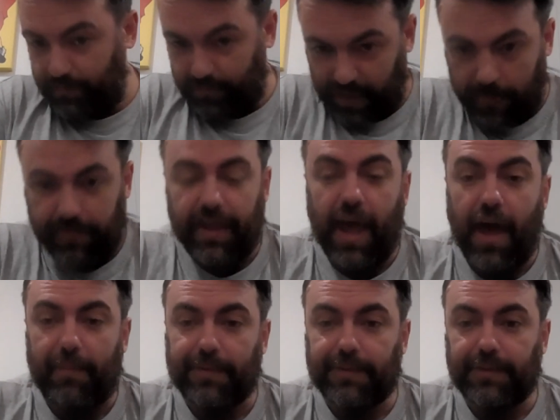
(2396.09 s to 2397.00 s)
Same thing
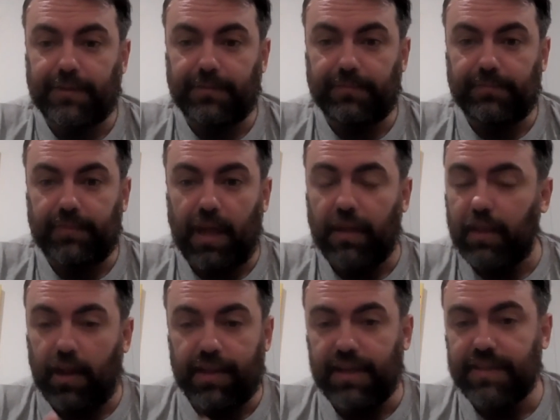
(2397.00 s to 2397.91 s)
happened. And
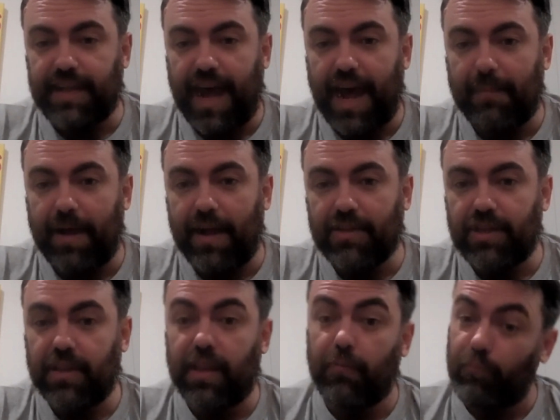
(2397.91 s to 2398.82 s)
then I did a tag match,
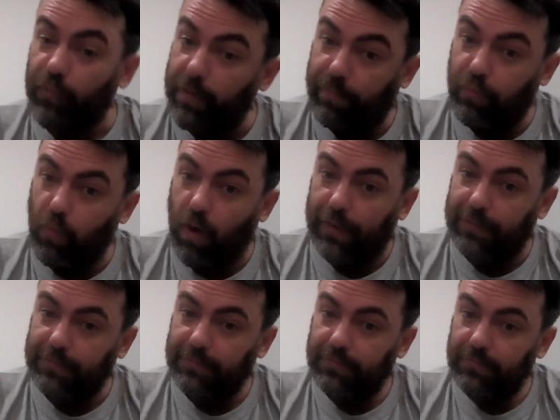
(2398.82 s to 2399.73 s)
and then Rip won,